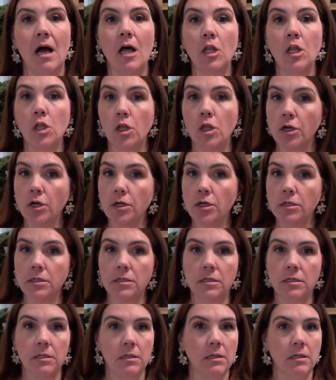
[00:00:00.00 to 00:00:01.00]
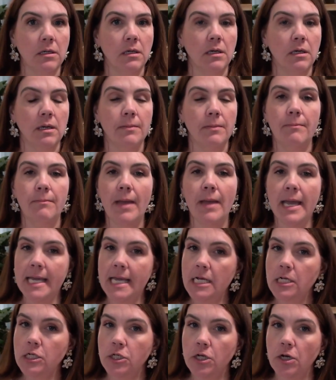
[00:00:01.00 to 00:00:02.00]
alert,
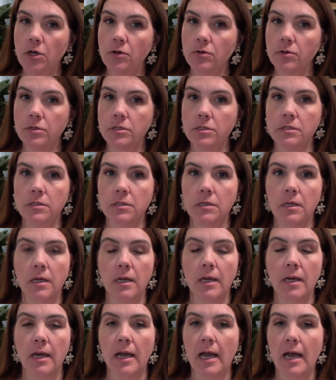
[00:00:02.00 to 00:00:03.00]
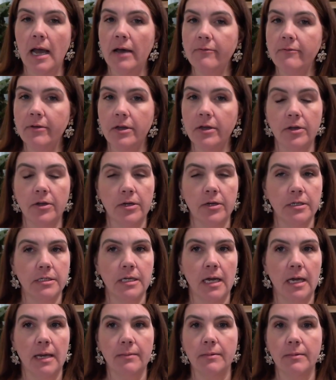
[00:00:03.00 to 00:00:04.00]
making jokes, having a good
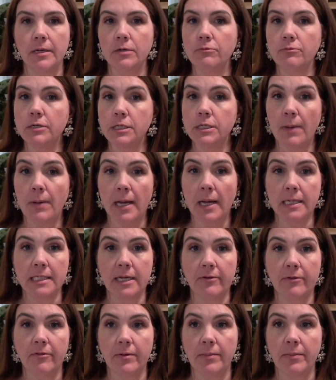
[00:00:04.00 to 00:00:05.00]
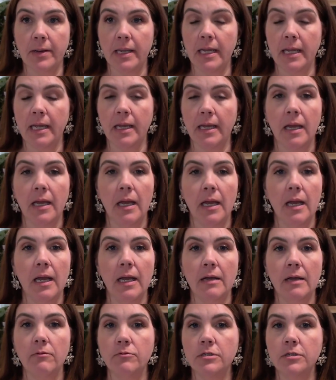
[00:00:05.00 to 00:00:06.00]
time, could respond to everybody,
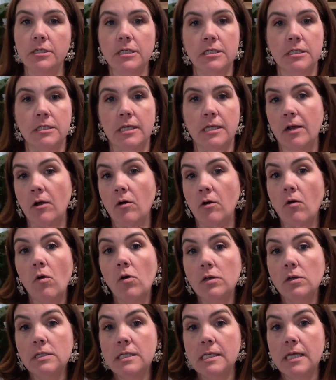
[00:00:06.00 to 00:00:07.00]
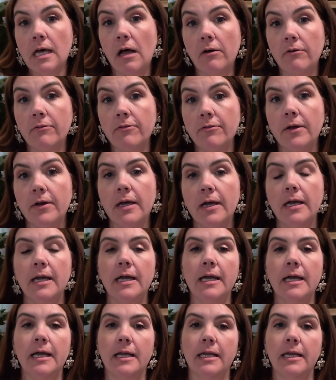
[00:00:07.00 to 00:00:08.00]
was just like her old self.
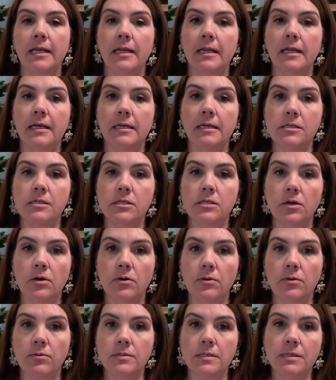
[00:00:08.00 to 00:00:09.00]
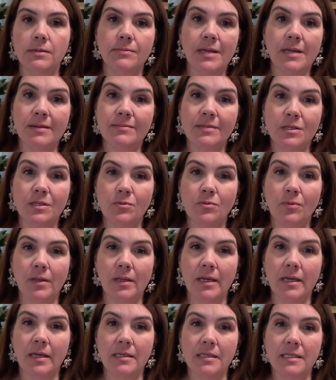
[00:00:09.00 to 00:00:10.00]
And so sometimes it's
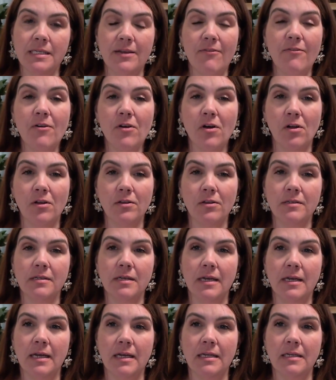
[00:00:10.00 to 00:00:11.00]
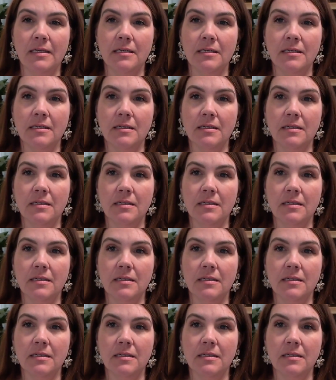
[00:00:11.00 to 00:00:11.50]
really difficult, and